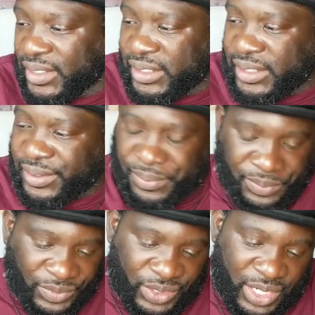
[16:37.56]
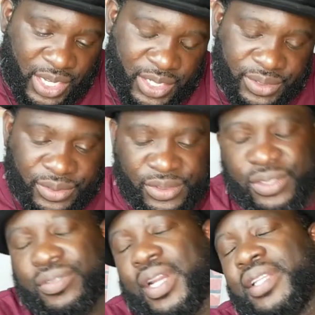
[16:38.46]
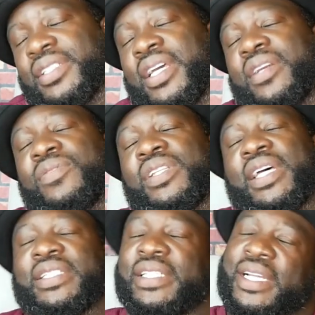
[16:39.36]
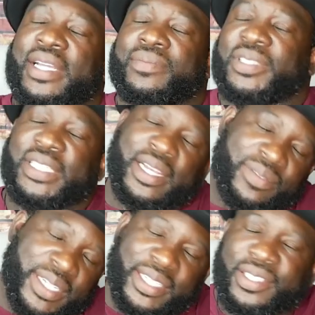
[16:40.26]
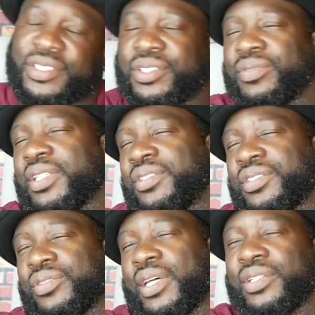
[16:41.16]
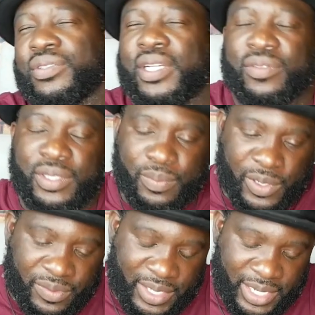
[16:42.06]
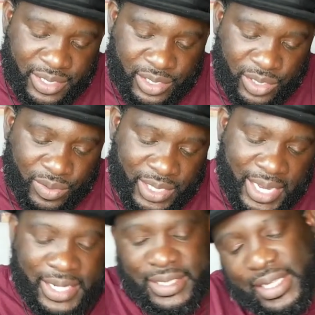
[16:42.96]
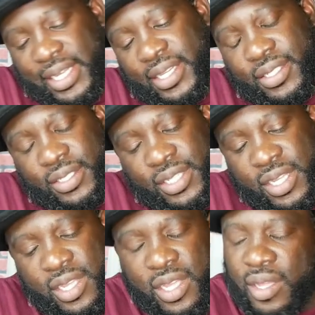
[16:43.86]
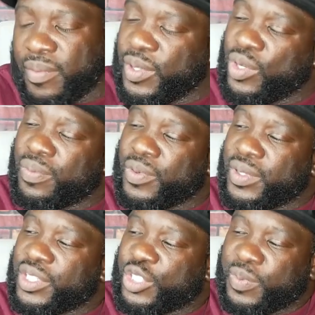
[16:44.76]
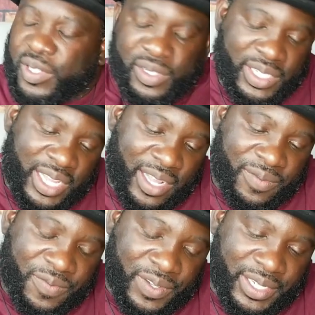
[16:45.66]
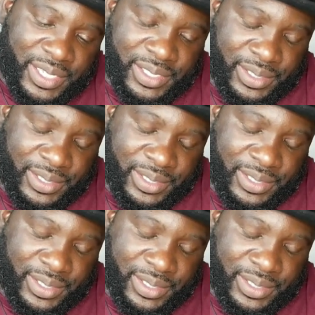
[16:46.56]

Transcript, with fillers: Good. All right, you got to realize that I am a direct energy reader, so I do not read birthdays or zodiac signs. Be open with the spirit and have fun.